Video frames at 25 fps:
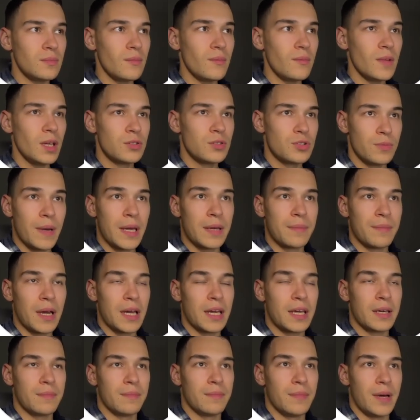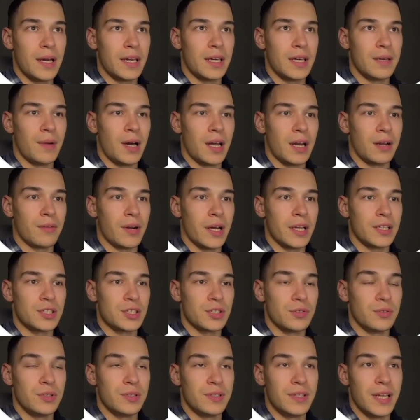to make money, right?
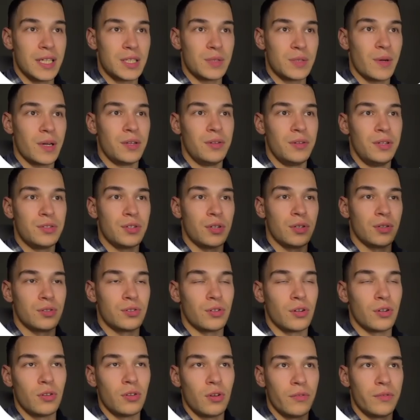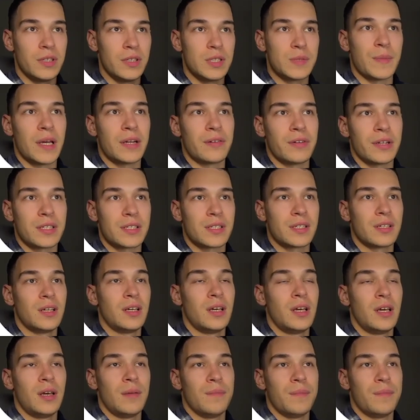So that's why you need to control all these metrics,
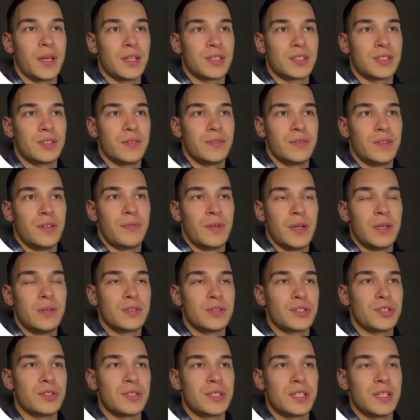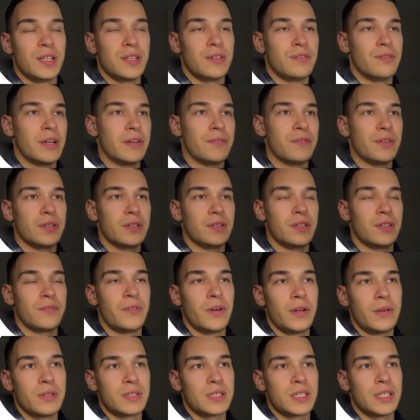because the frequency, you see the
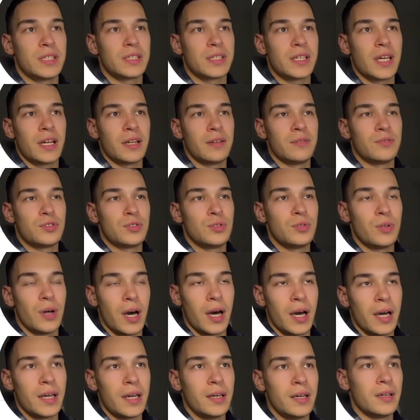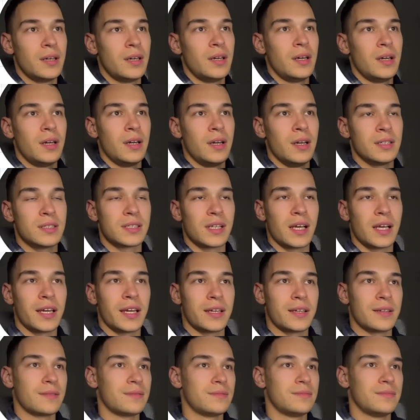frequency is getting too high. It's
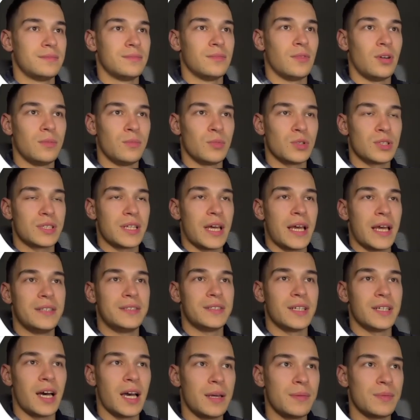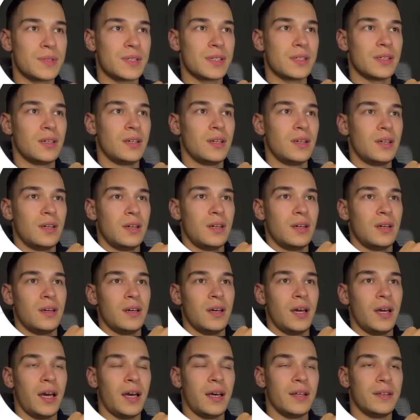like almost 8 times,
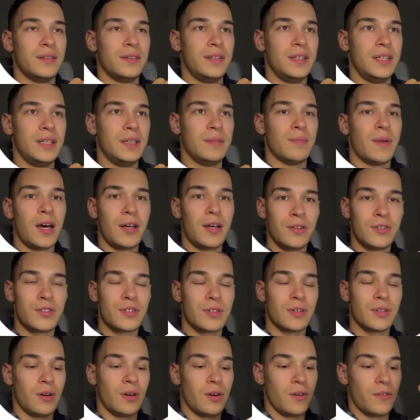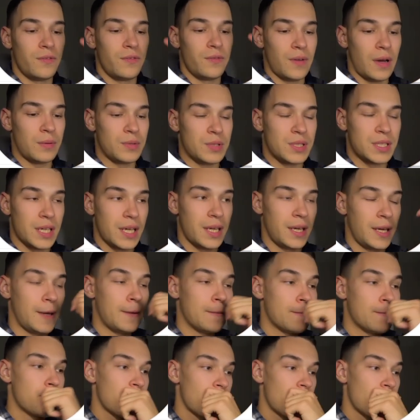and the amount of, I would say,
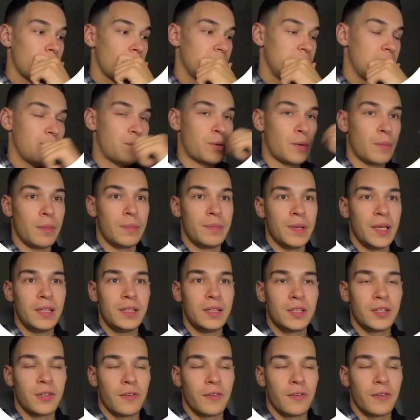the probability of